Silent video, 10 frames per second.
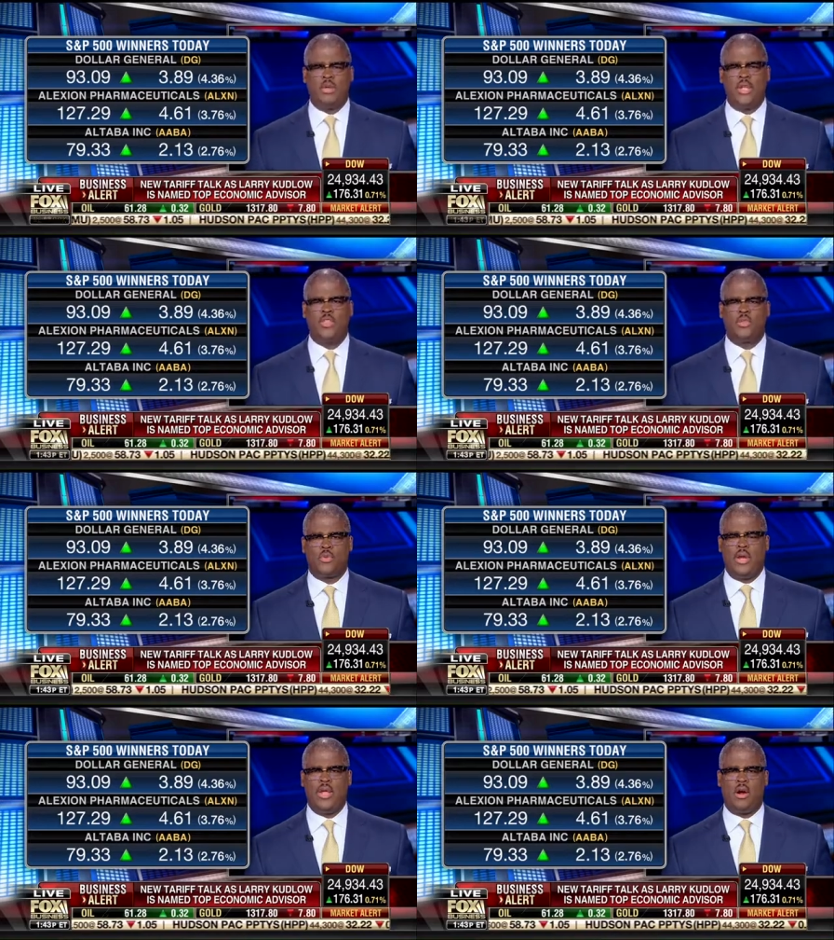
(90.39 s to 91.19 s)
Only
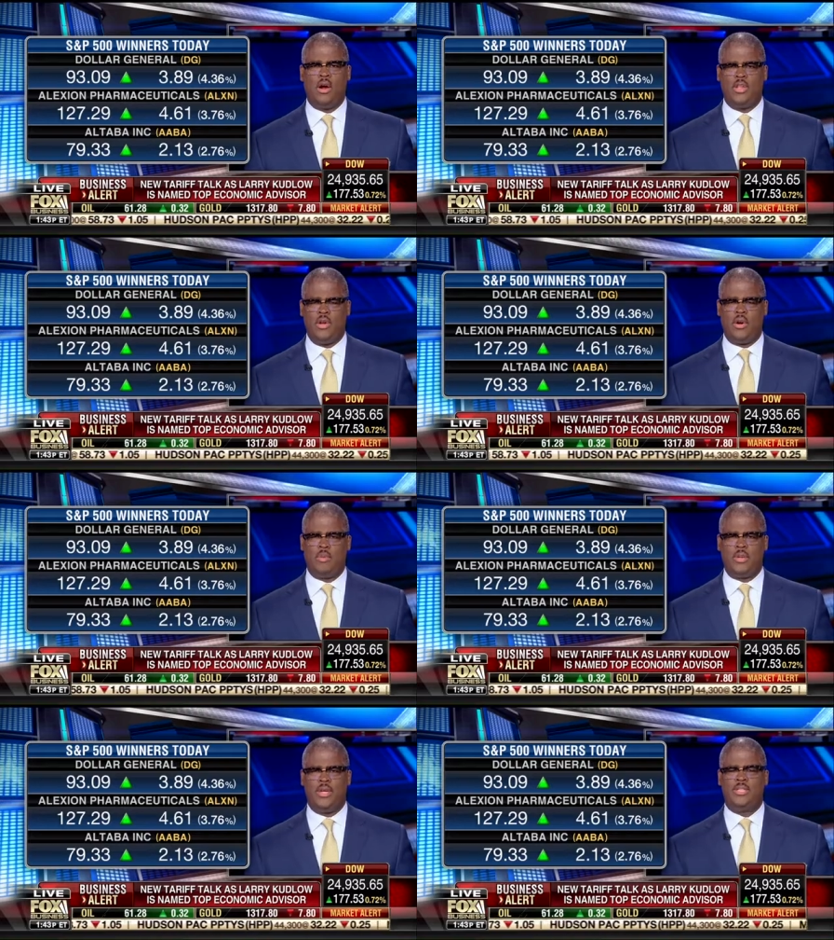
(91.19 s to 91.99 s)
3 are in
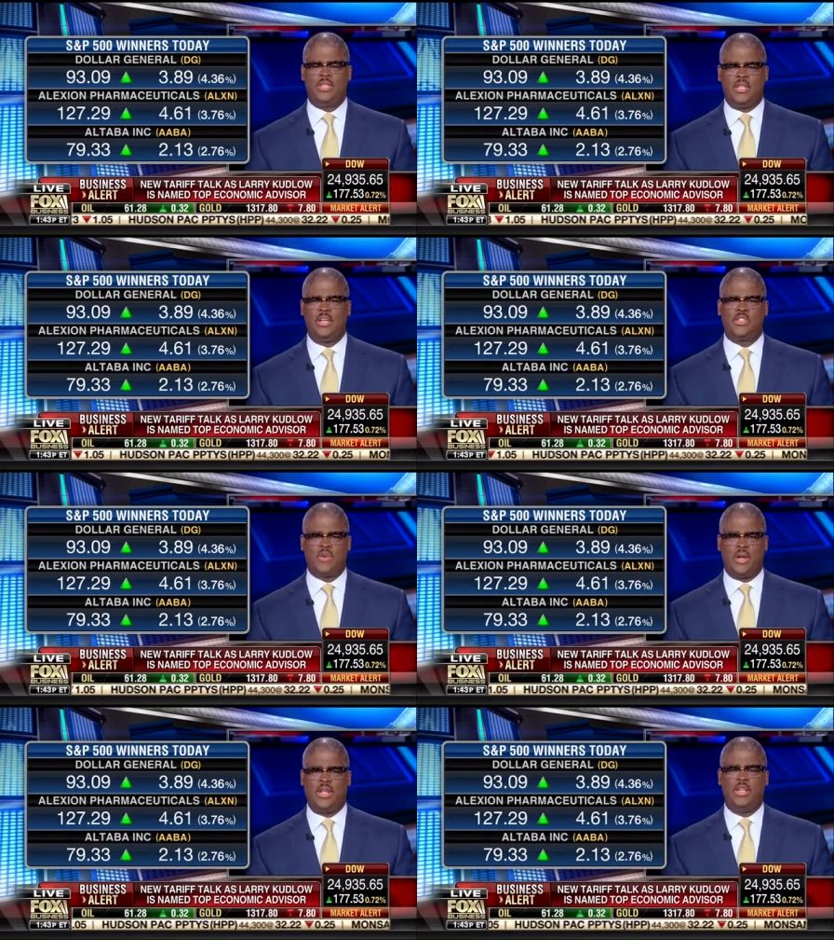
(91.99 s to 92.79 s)
Europe, and they're
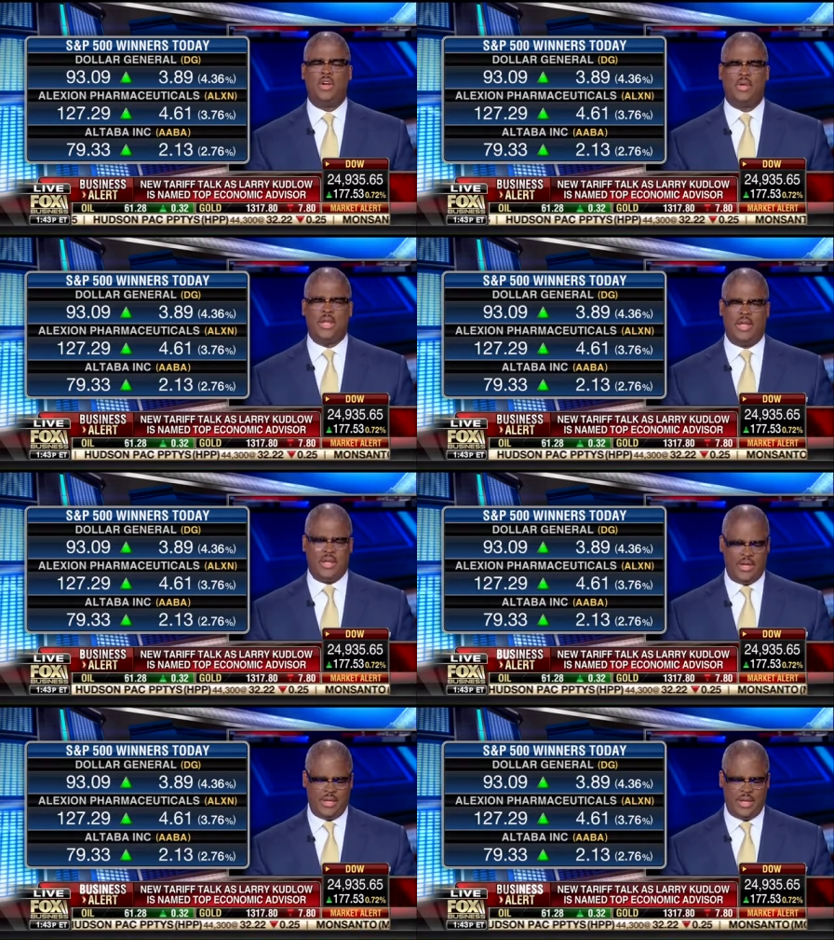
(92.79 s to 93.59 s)
struggling,
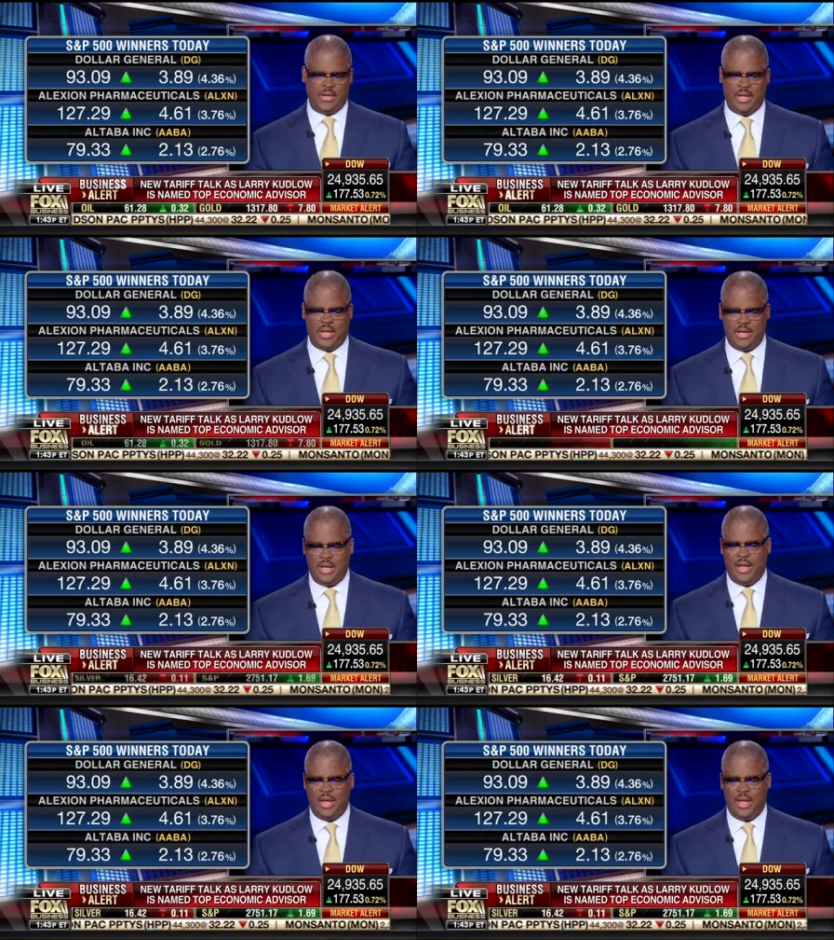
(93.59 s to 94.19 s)
Nokia